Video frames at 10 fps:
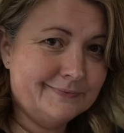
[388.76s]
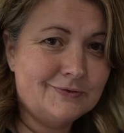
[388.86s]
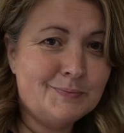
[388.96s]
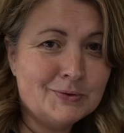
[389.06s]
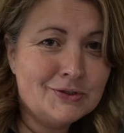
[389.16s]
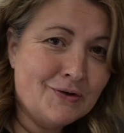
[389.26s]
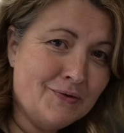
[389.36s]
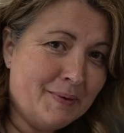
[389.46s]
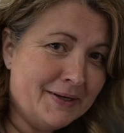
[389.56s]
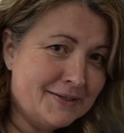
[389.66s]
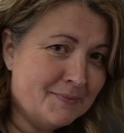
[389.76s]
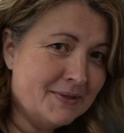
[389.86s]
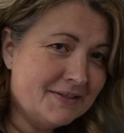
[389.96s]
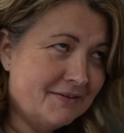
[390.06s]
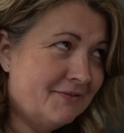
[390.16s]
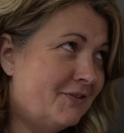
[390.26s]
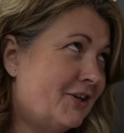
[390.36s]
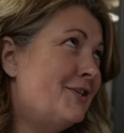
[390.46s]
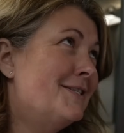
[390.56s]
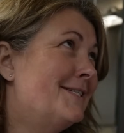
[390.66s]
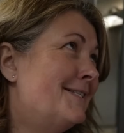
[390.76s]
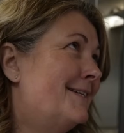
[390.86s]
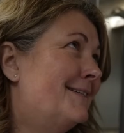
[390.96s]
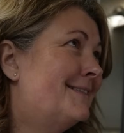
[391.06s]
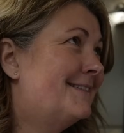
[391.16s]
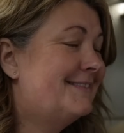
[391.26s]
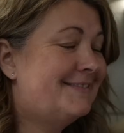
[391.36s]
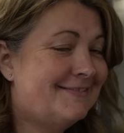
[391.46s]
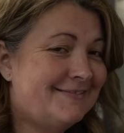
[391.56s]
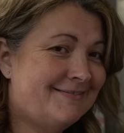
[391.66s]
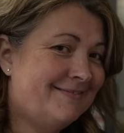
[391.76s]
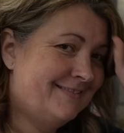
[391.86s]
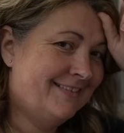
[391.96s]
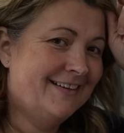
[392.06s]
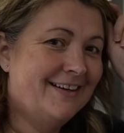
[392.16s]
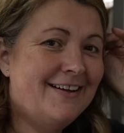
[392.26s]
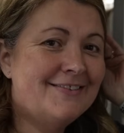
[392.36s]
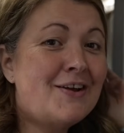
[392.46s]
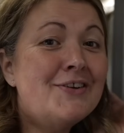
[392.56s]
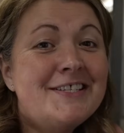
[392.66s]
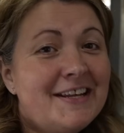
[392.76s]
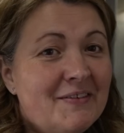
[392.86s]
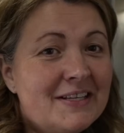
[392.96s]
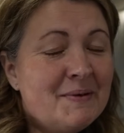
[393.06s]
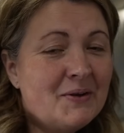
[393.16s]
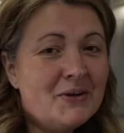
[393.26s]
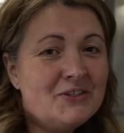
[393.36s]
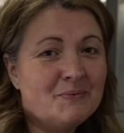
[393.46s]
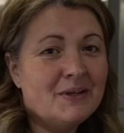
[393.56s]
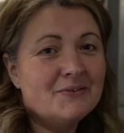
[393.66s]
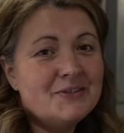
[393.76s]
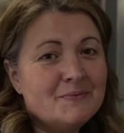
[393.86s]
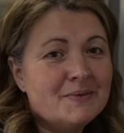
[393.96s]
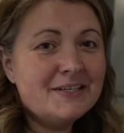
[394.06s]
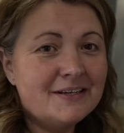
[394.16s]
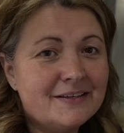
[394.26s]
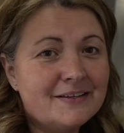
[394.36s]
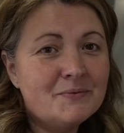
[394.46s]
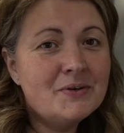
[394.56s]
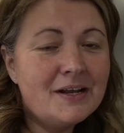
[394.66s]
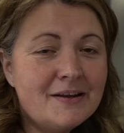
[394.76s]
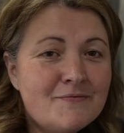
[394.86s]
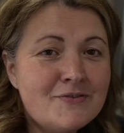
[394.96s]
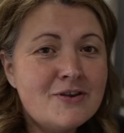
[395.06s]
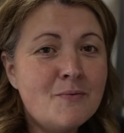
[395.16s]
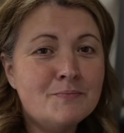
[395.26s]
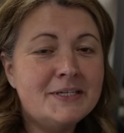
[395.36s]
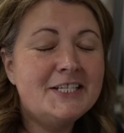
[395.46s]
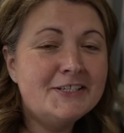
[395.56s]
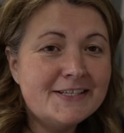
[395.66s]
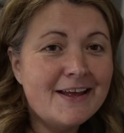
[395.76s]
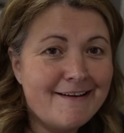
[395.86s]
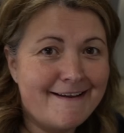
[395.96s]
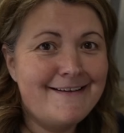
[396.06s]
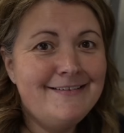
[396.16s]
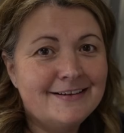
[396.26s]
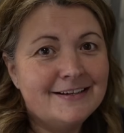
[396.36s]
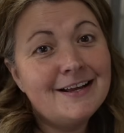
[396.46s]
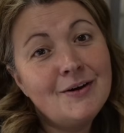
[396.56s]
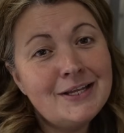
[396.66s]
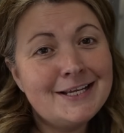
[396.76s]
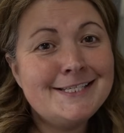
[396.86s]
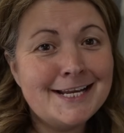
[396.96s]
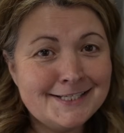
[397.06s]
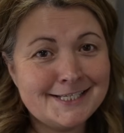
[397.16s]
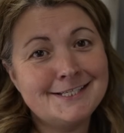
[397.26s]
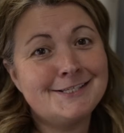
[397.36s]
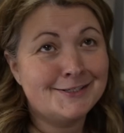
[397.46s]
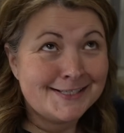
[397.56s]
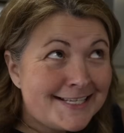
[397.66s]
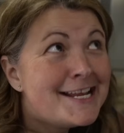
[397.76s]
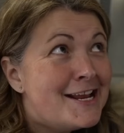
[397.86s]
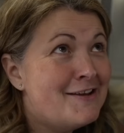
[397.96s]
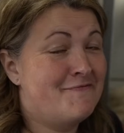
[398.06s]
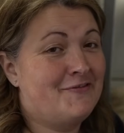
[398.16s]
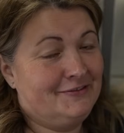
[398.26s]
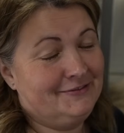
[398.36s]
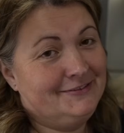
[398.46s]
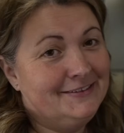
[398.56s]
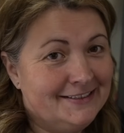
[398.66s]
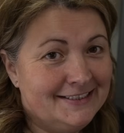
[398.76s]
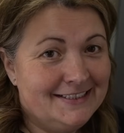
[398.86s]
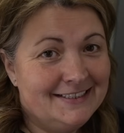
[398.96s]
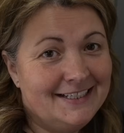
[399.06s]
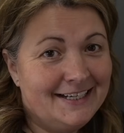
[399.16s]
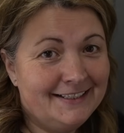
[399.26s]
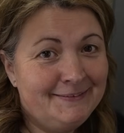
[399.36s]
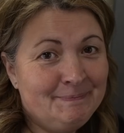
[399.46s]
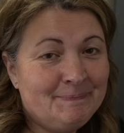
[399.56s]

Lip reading: Dribbled toothpaste on myself, for goodness sakes. It's because Steve asked me a question while I was doing my teeth. What kind of numpty does that, eh? Only a dentist and Steve. Eh?